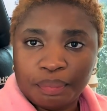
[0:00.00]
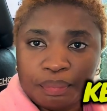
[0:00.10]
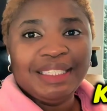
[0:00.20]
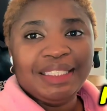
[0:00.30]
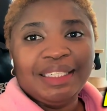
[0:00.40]

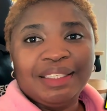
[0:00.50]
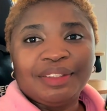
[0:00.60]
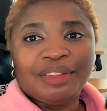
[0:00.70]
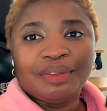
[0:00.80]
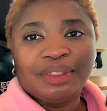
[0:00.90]
Key thing
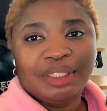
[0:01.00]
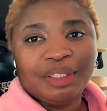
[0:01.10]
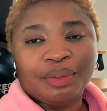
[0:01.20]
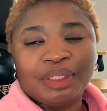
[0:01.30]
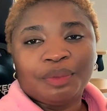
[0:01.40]
to
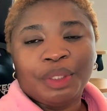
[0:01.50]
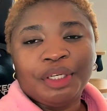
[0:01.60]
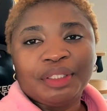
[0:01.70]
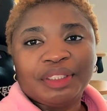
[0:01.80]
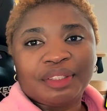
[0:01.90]
take note is when
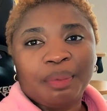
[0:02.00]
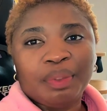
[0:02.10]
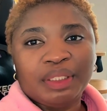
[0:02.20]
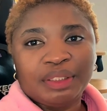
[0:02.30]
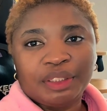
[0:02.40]
you're
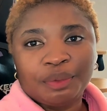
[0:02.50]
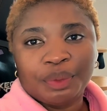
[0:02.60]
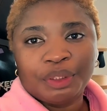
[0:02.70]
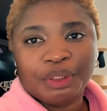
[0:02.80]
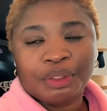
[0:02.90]
describing a
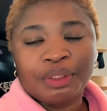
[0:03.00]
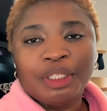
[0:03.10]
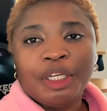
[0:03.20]
situation,